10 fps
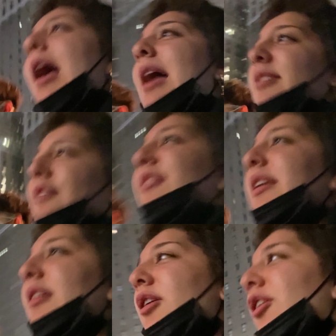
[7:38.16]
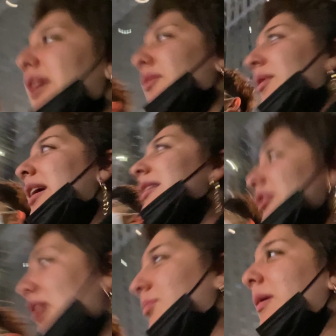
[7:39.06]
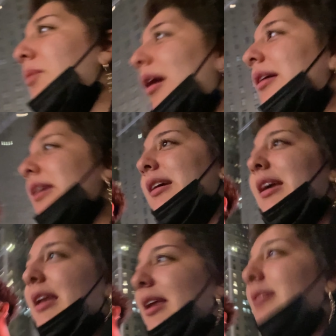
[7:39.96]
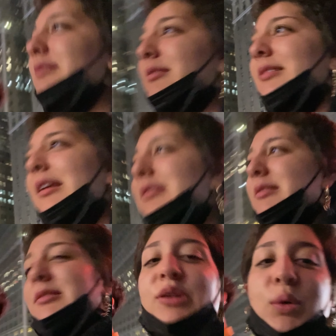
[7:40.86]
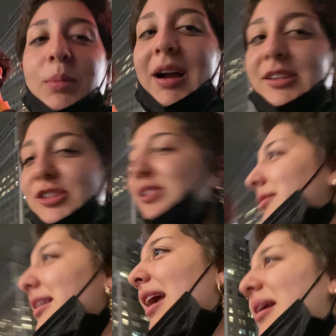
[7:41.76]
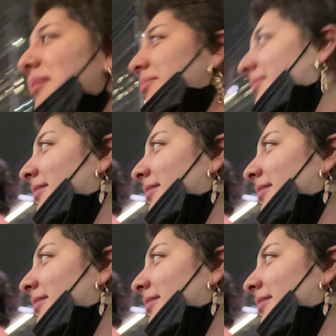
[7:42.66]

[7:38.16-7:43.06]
And our feet are hurting. We cannot be walking again. It's, it's too much saying.